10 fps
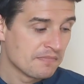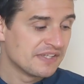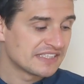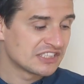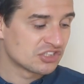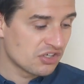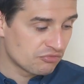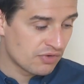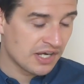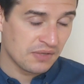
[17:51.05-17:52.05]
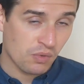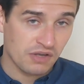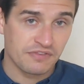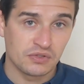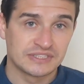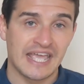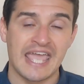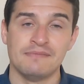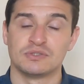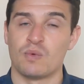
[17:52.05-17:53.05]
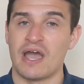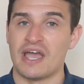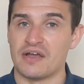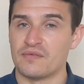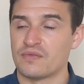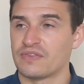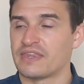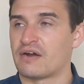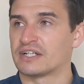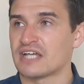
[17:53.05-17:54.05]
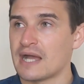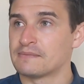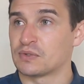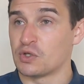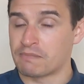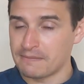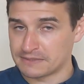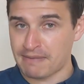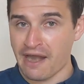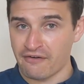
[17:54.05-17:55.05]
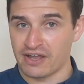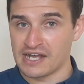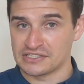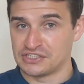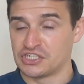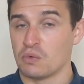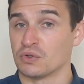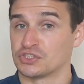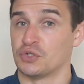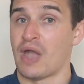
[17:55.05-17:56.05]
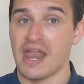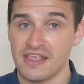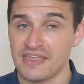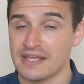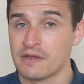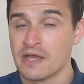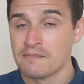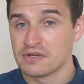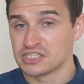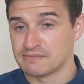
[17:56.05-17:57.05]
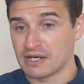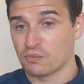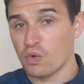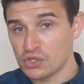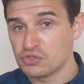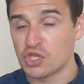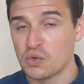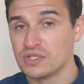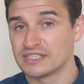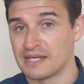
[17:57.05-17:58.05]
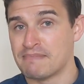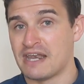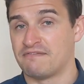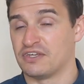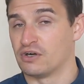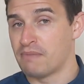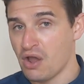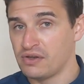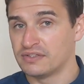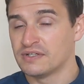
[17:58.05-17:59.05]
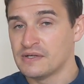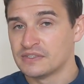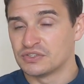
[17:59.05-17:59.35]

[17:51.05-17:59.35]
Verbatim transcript: But this is really one of those games where there are times where you're pretty much paralysed and you don't want to do anything, because no matter what you do is going to benefit your opponent.